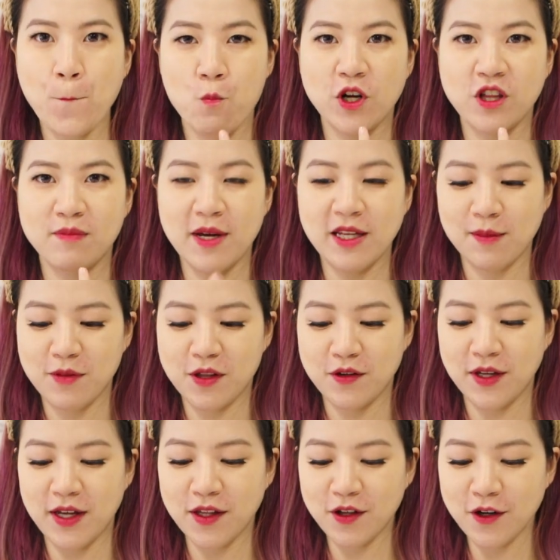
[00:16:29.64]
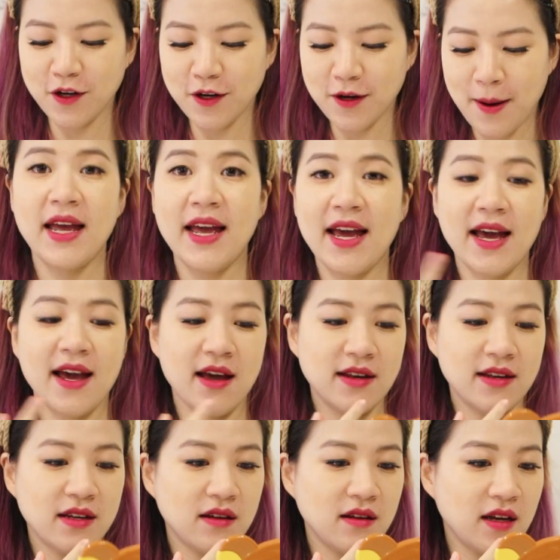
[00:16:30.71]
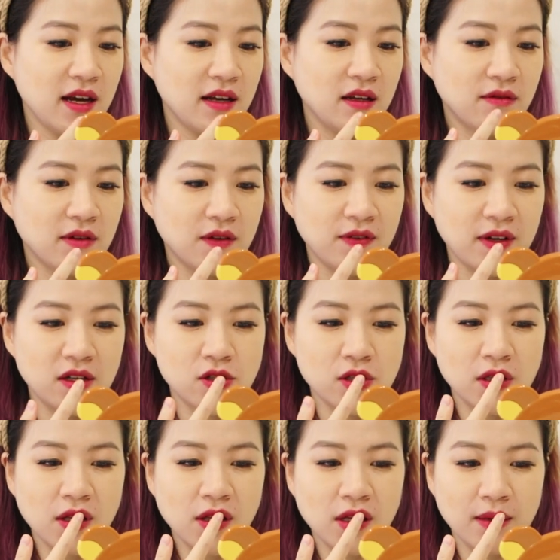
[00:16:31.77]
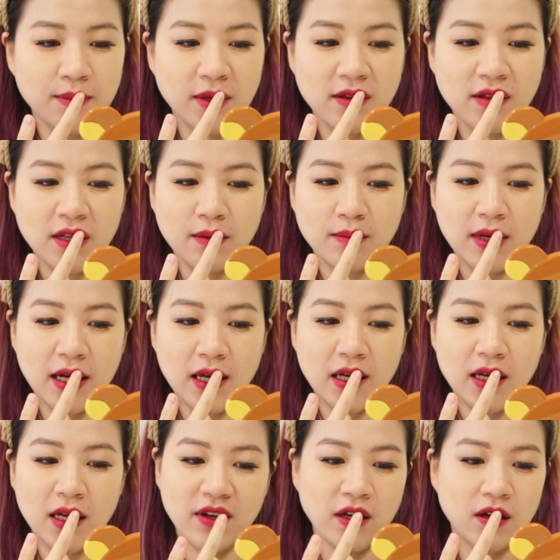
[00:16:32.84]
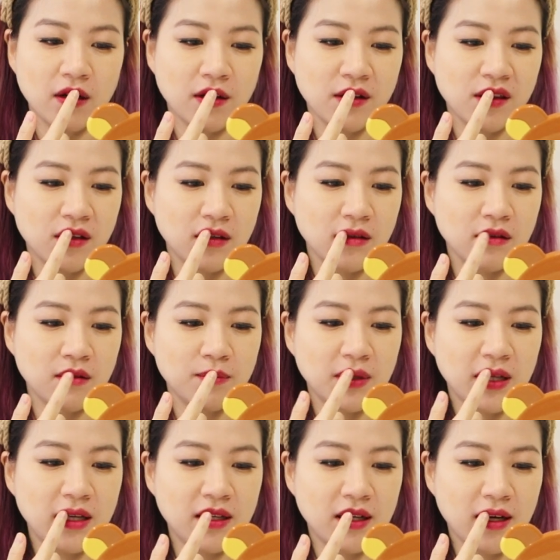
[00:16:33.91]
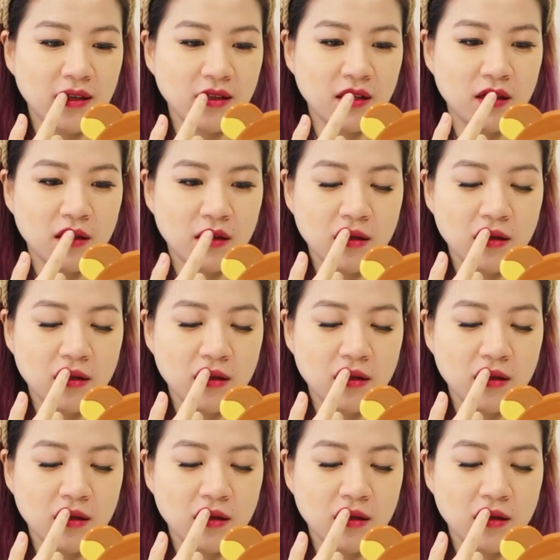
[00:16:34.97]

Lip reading: Press my lips together, and any rough edges I'm using my fingers to blend out.